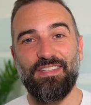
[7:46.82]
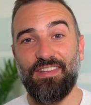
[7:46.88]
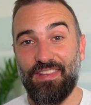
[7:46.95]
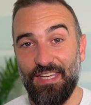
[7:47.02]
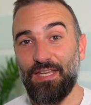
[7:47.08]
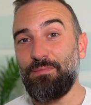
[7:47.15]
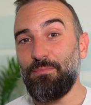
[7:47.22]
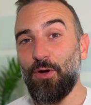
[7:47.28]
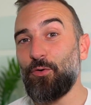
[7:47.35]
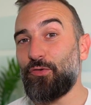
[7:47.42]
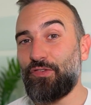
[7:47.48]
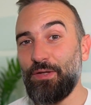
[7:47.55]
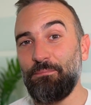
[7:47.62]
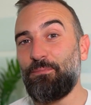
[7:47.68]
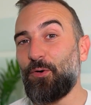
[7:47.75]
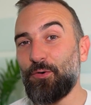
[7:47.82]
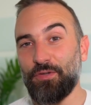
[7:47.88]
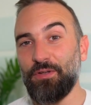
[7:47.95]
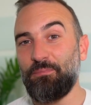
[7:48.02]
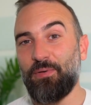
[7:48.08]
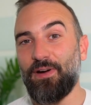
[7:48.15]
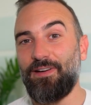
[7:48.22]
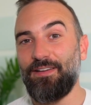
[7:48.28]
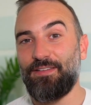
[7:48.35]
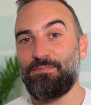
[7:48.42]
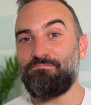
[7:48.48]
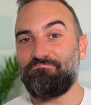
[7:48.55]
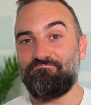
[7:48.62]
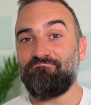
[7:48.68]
the most important part?